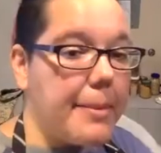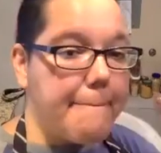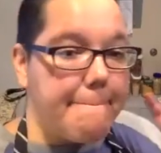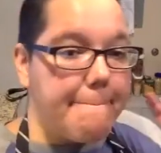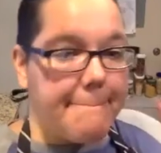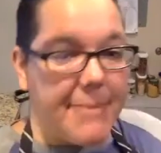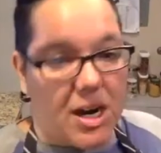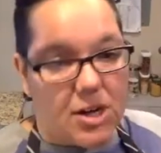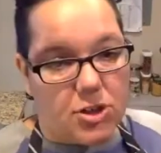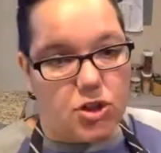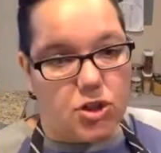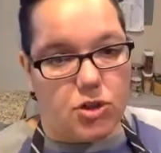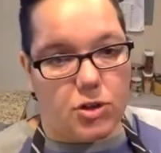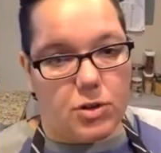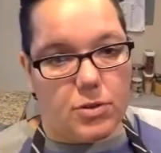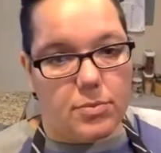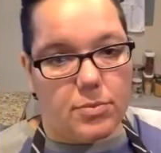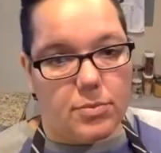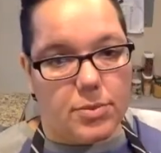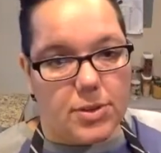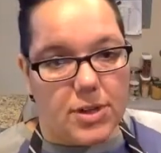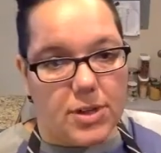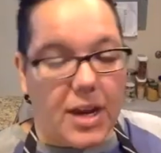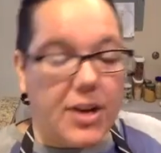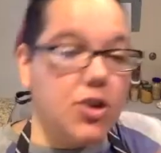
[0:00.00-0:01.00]

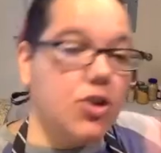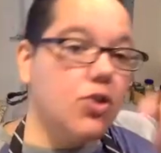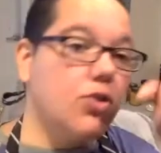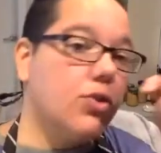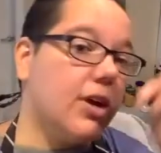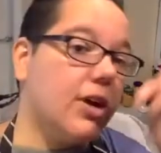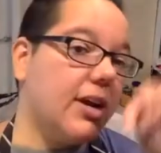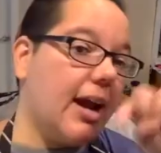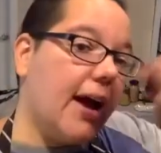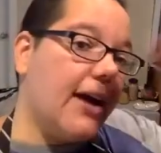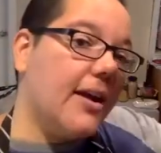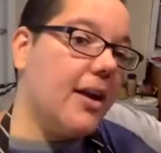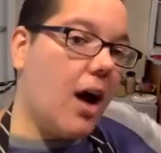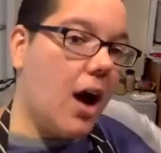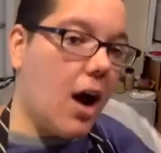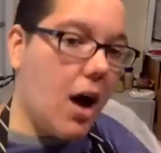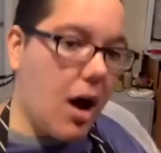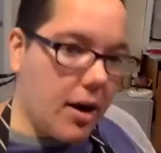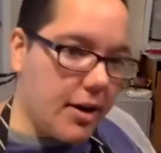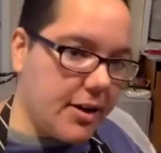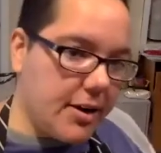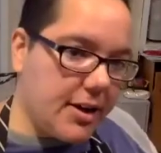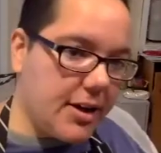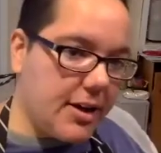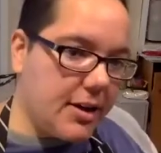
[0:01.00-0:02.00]
mushrooms and you could add
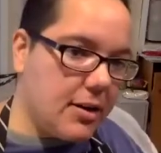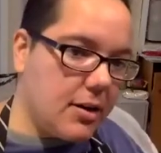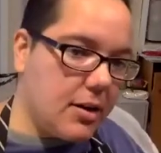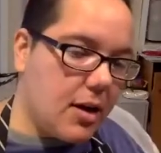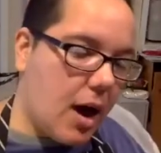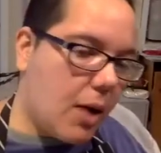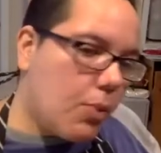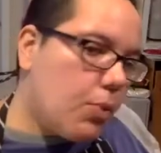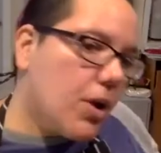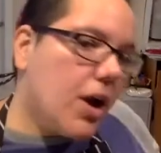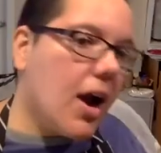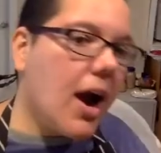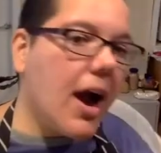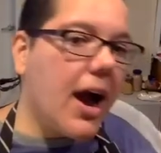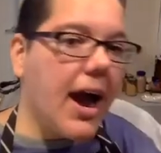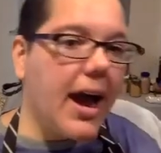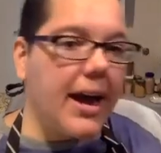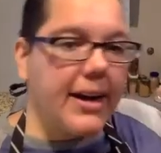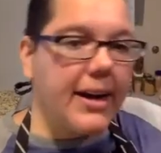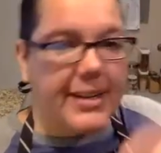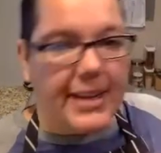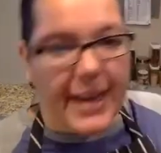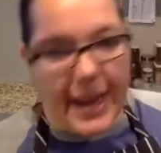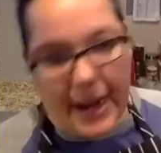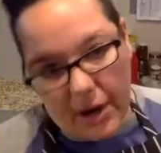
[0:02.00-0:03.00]
onion. I would not
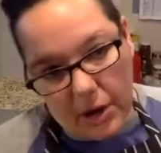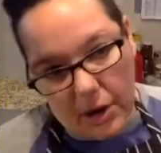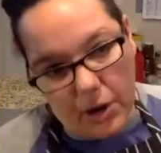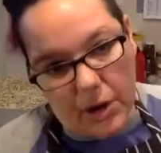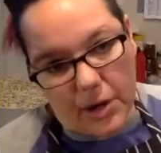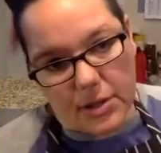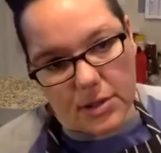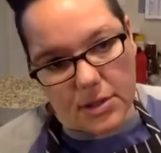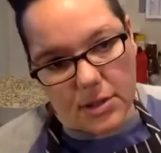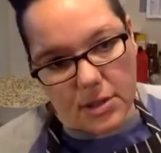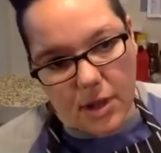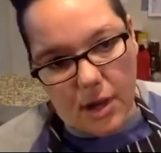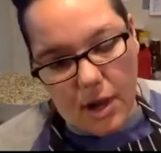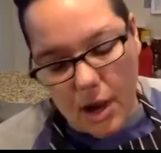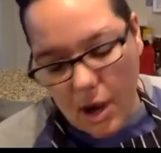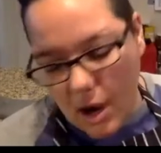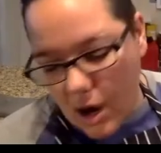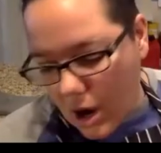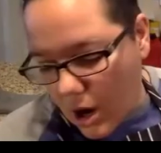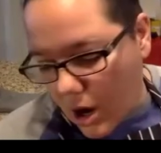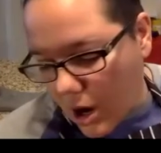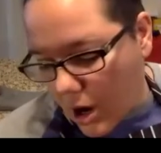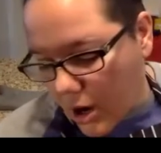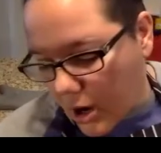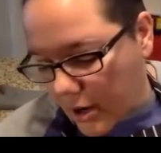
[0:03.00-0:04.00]
add
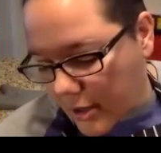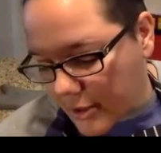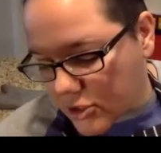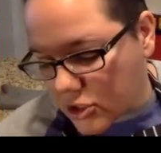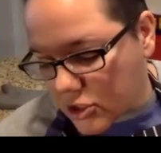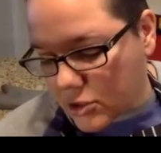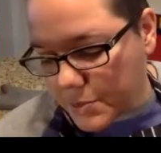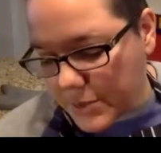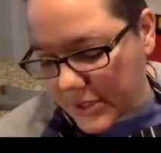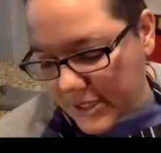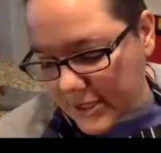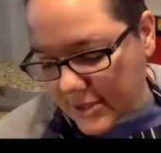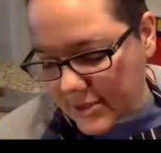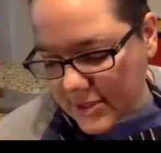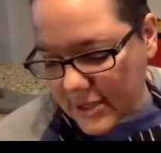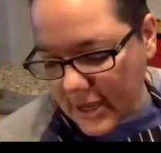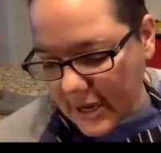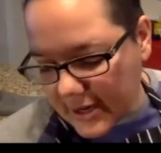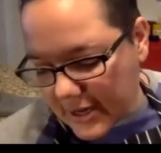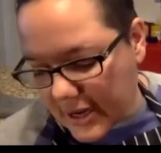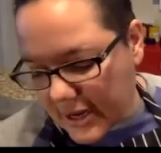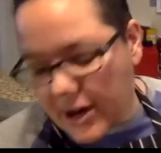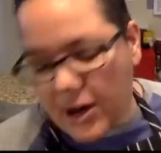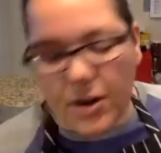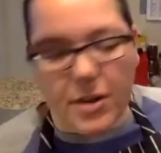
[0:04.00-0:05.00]
carrot, just because
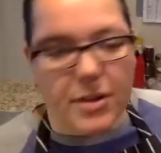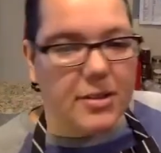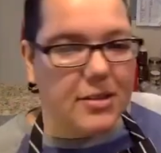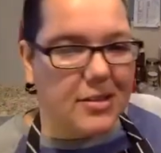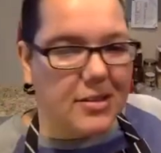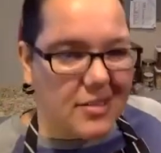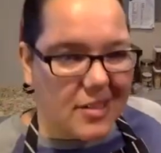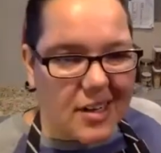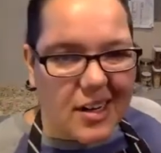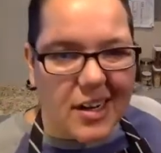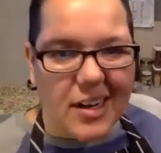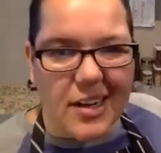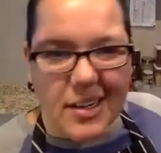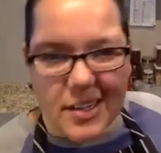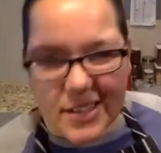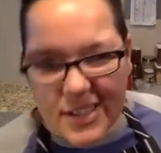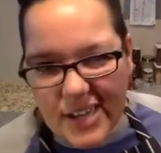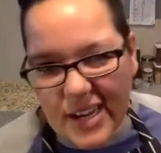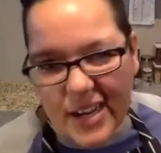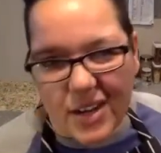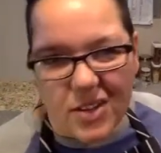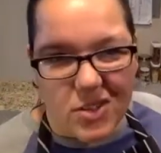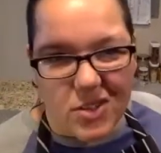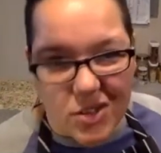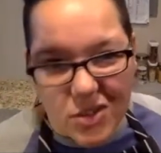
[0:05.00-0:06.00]
that carrot can
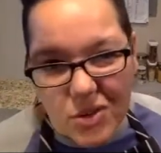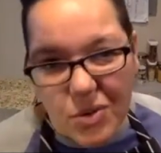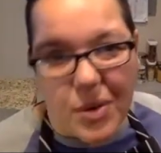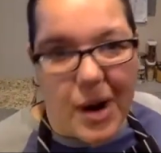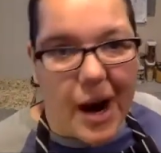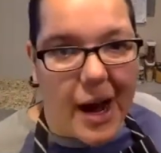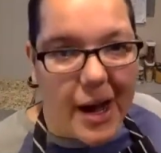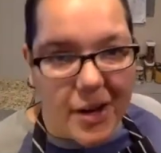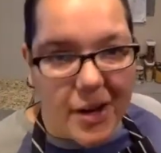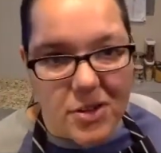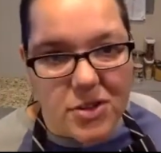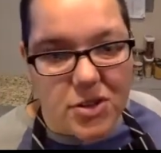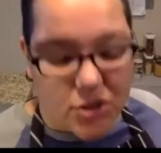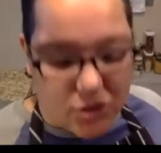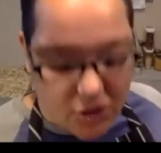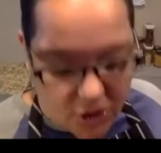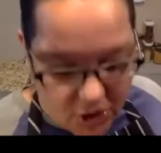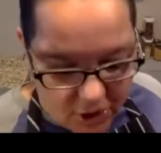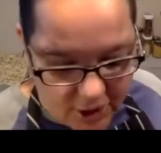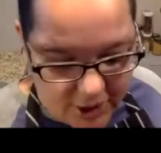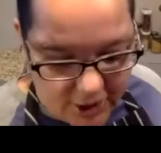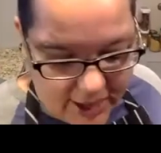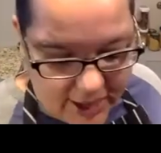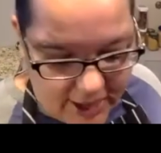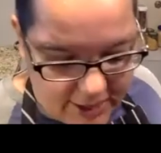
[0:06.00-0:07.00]
take a little while to
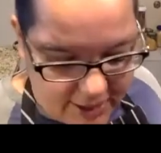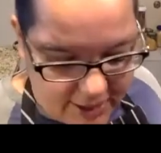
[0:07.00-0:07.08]
cook and